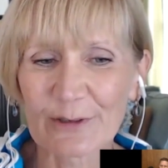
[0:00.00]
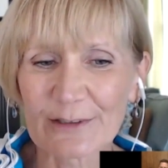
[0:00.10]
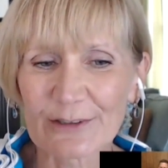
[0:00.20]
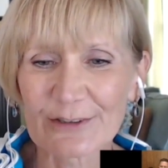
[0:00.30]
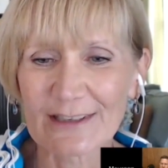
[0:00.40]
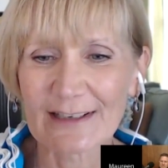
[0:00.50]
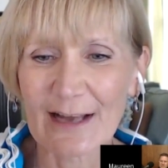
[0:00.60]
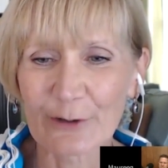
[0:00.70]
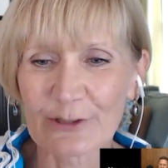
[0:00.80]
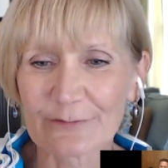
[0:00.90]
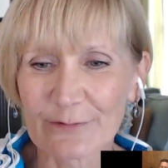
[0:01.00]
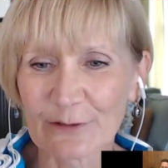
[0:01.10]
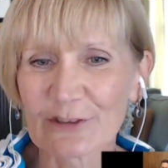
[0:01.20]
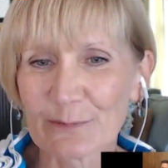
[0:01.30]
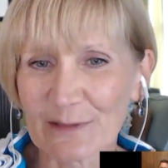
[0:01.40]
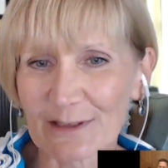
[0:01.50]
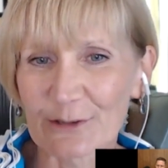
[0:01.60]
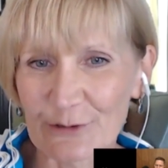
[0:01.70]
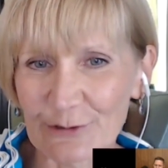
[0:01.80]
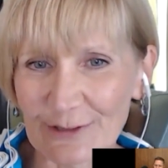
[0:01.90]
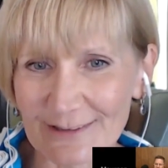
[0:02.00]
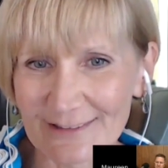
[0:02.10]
understand how good it feels to be understood.